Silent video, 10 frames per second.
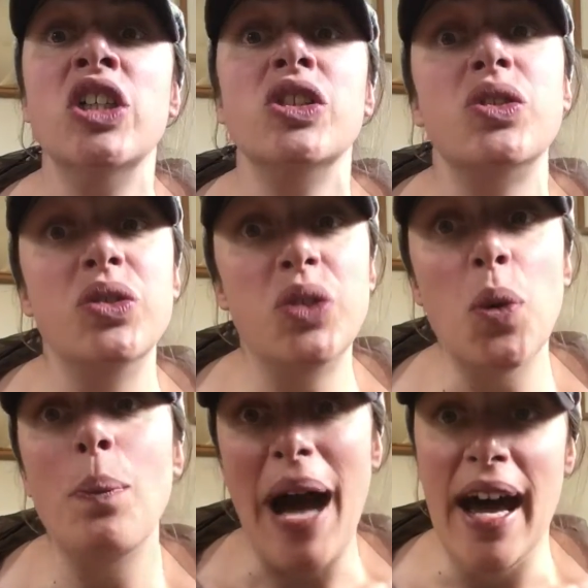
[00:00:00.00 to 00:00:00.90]
So
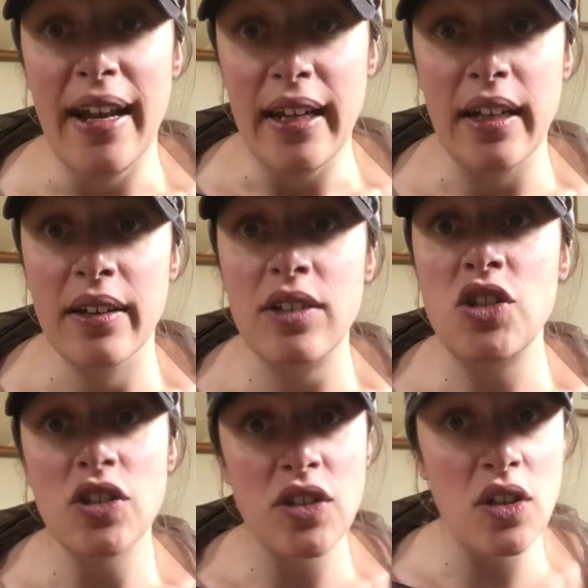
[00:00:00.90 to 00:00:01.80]
don't panic.
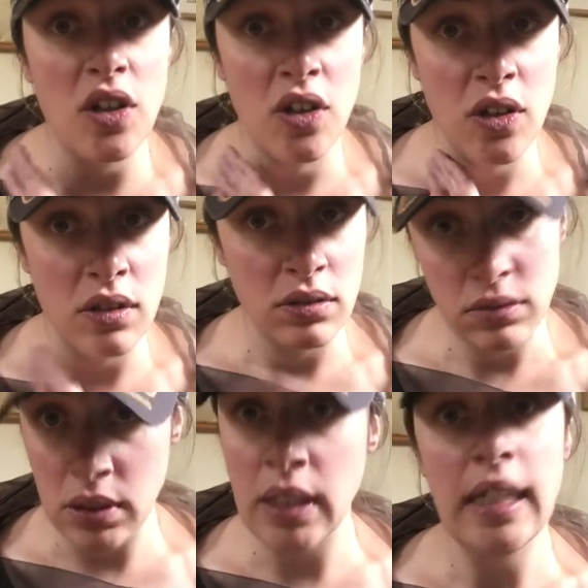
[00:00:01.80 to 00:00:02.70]
just
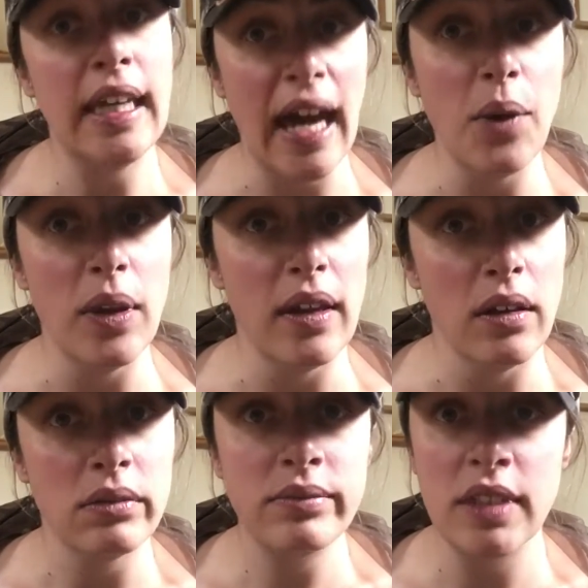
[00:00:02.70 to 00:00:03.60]
get out of
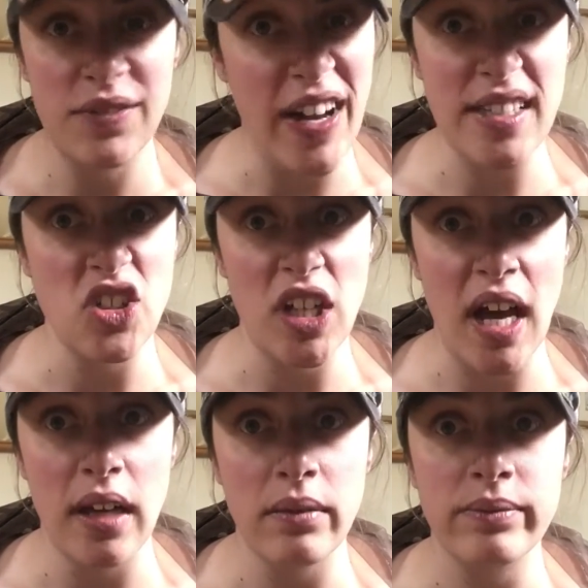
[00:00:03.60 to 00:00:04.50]
there as fast as you
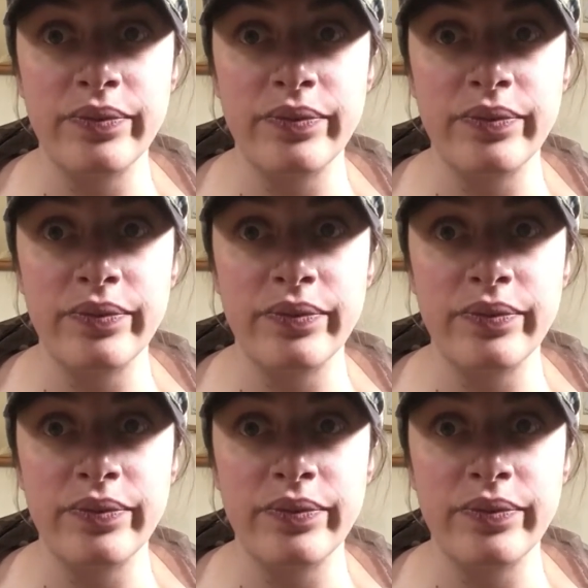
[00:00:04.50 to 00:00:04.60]
can.